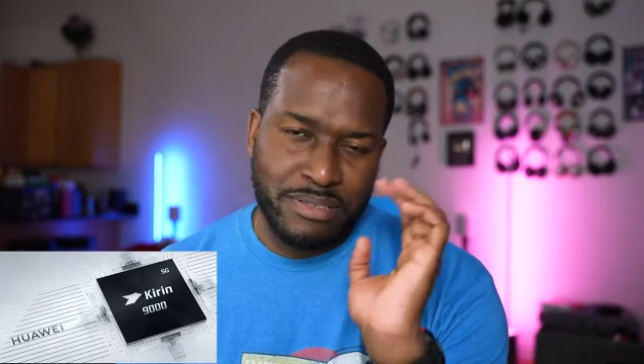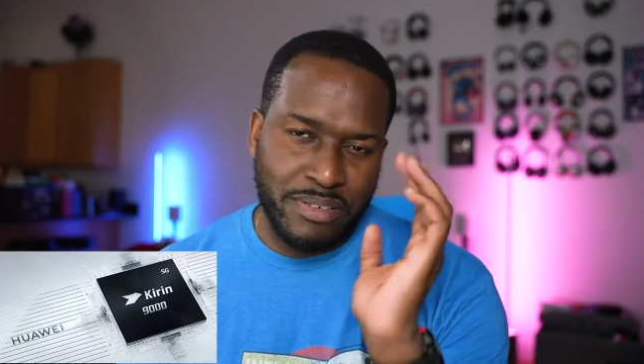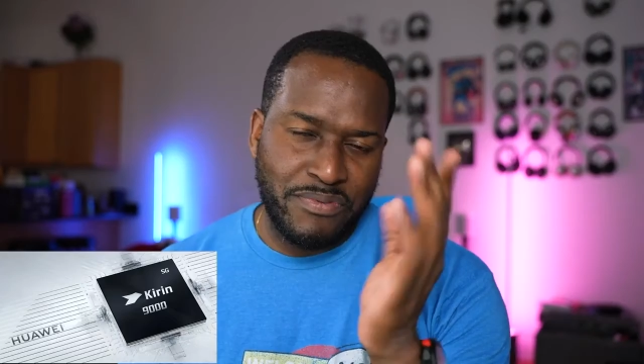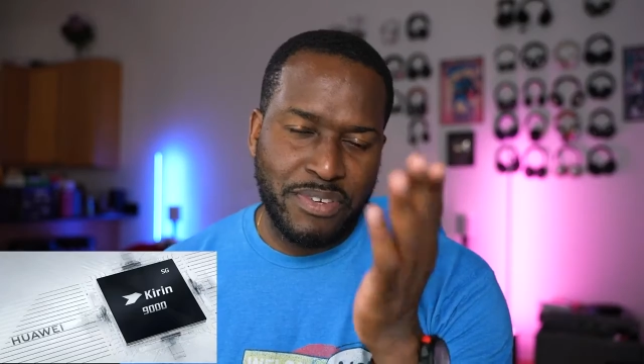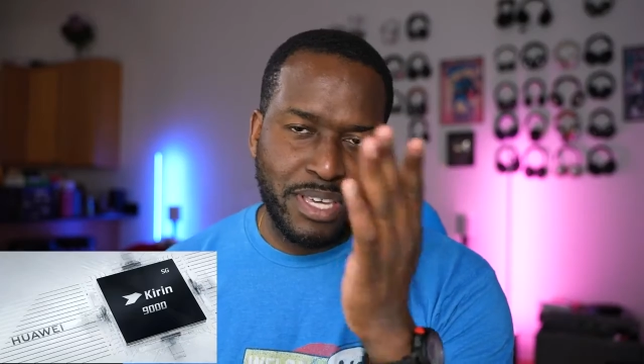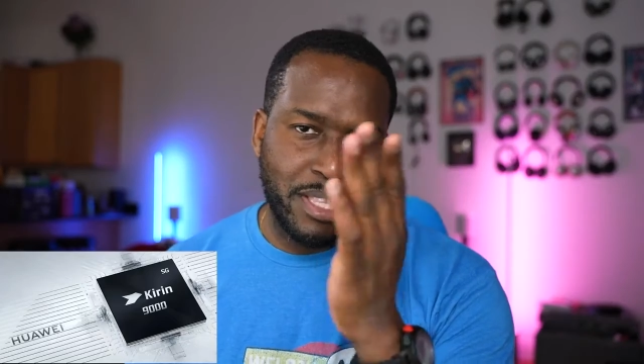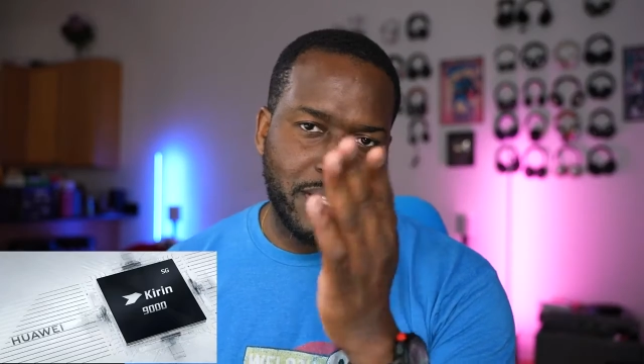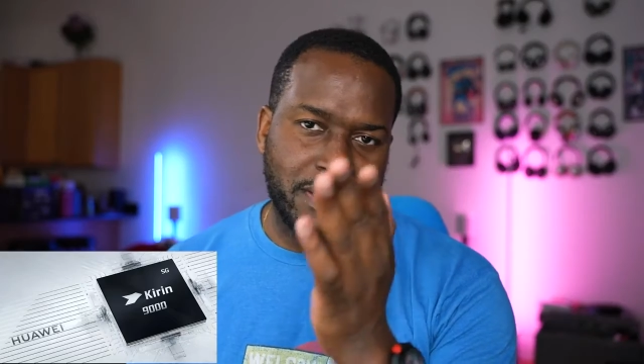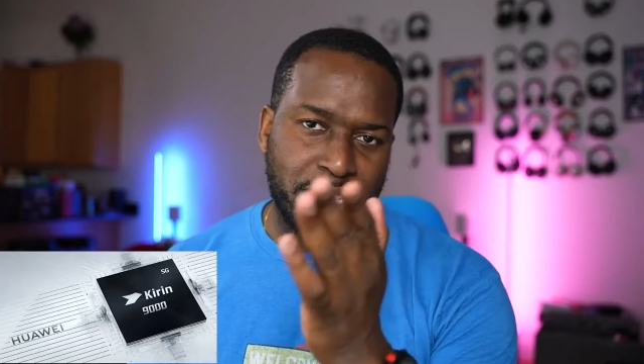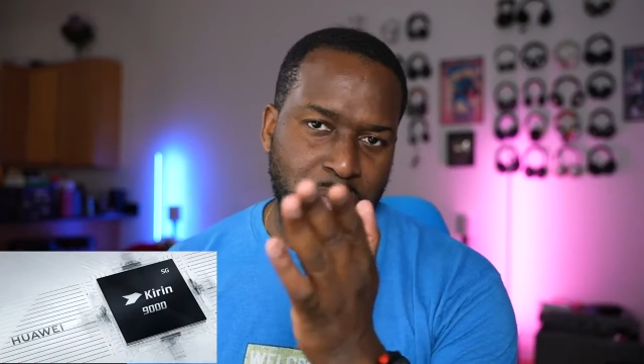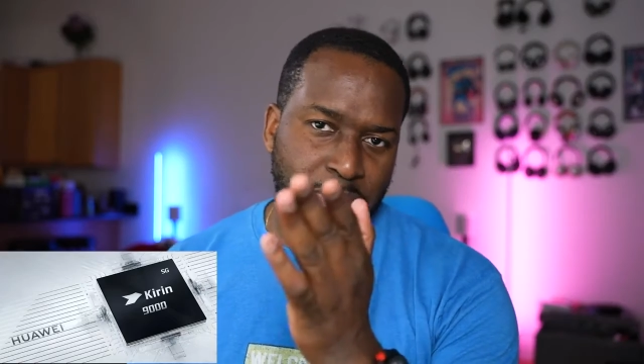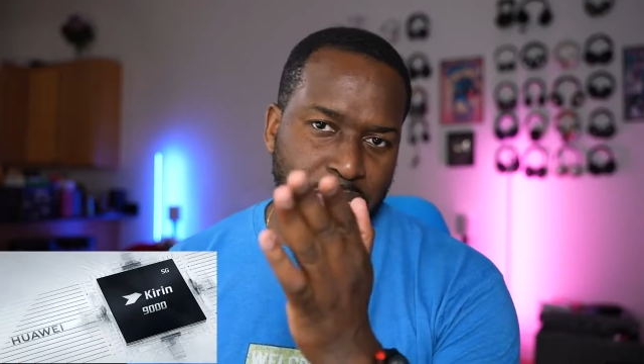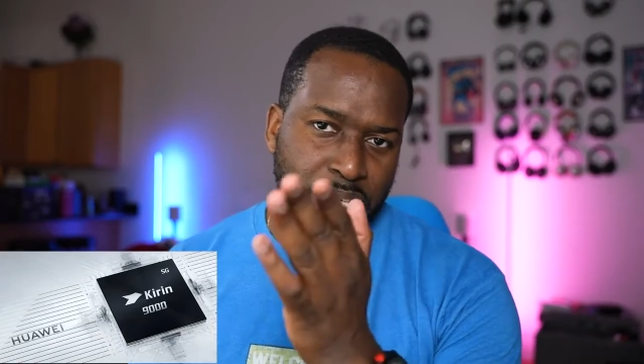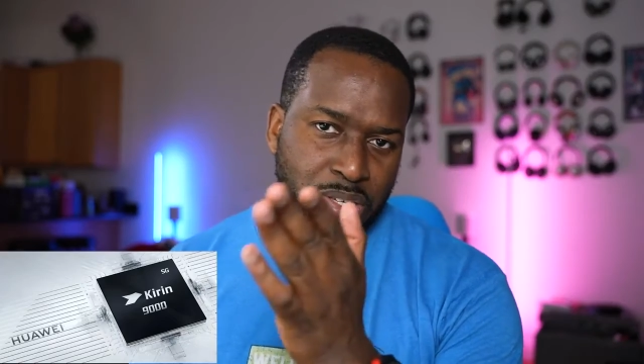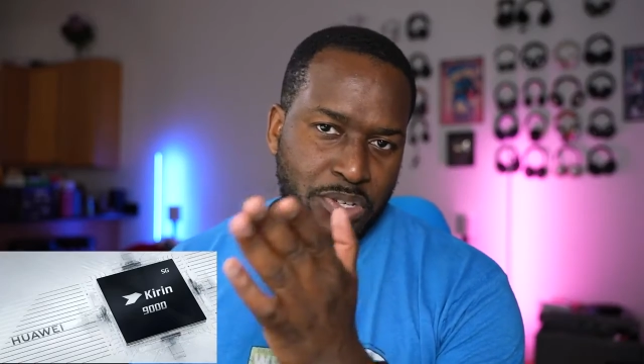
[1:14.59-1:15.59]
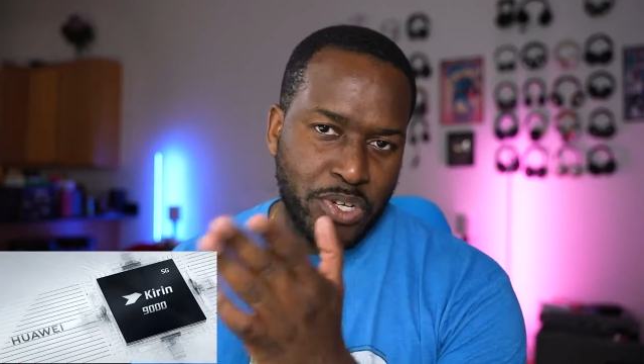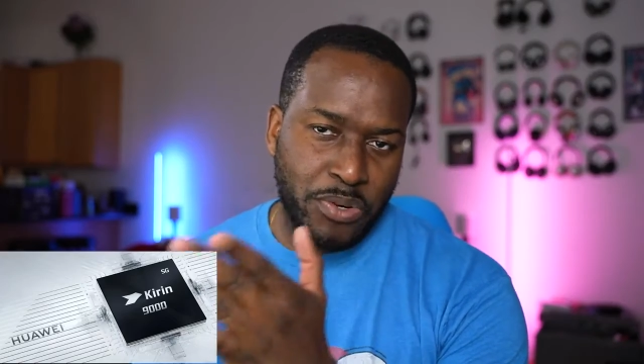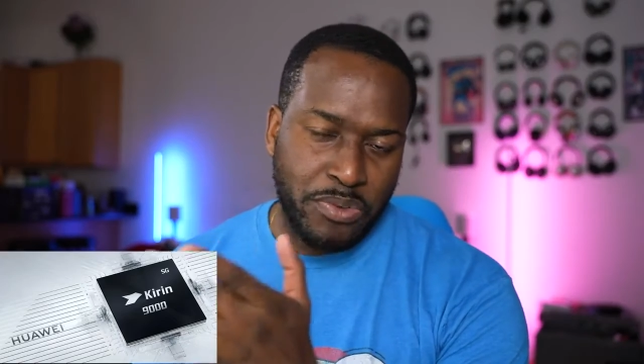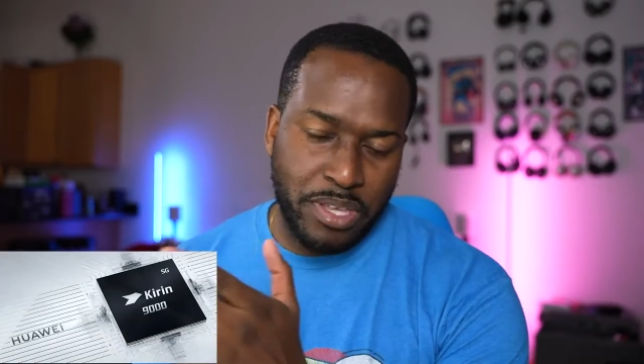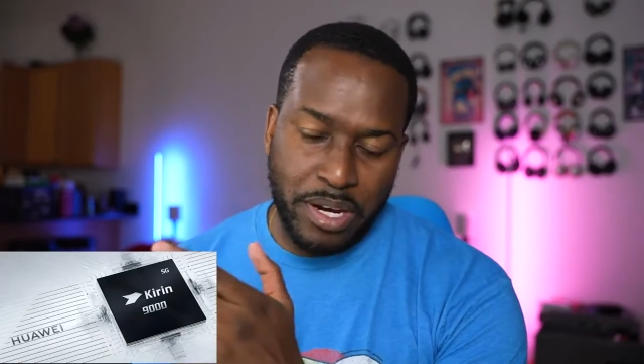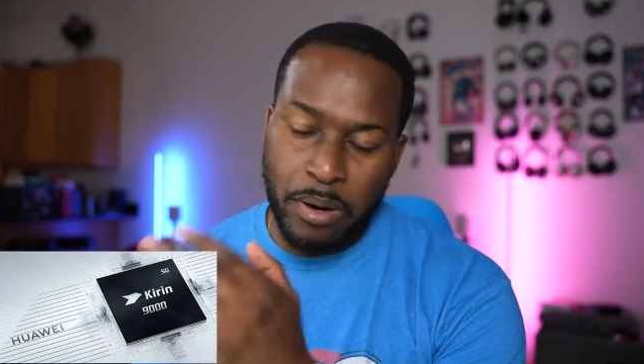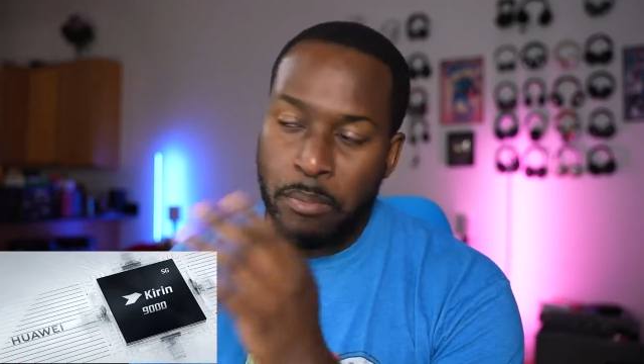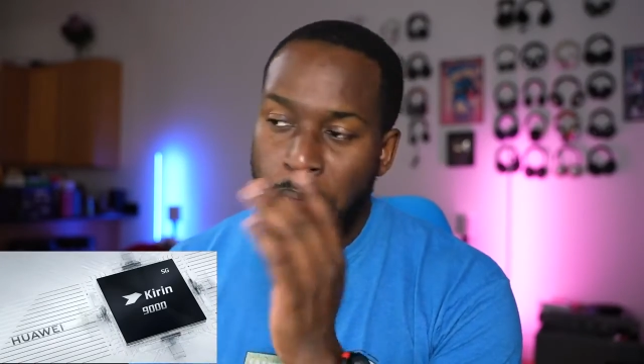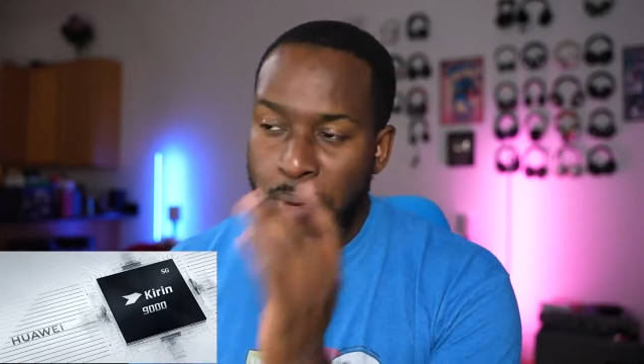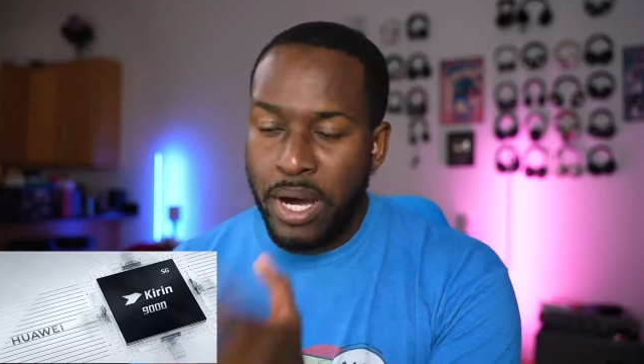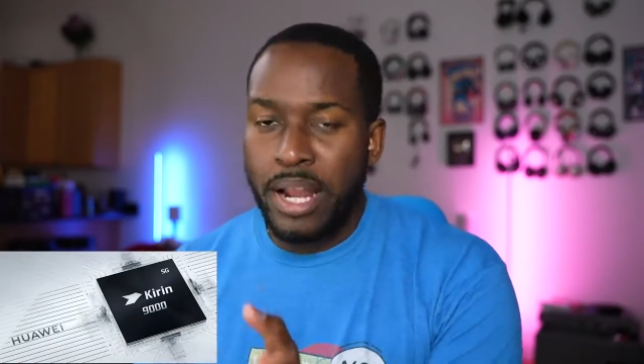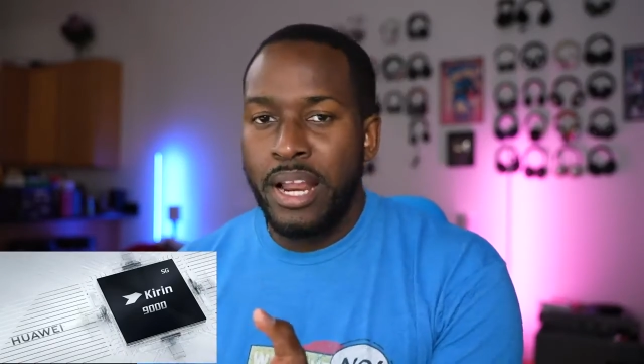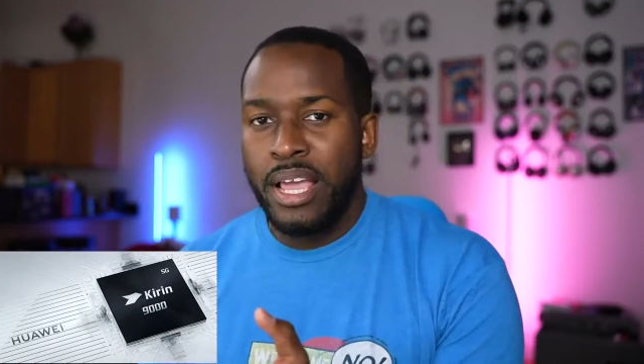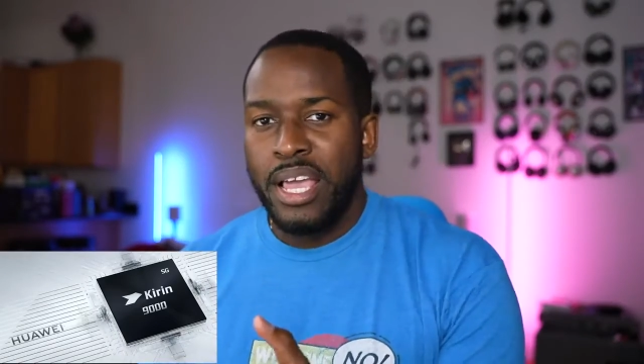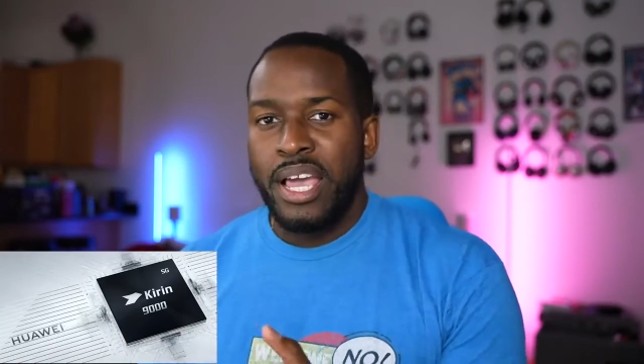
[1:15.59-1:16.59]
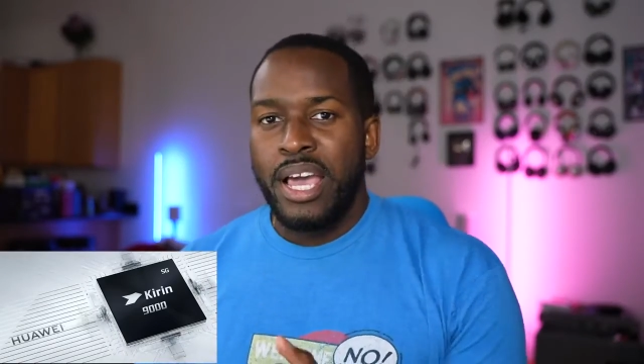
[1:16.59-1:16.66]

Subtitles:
if you get the BBC joke there. But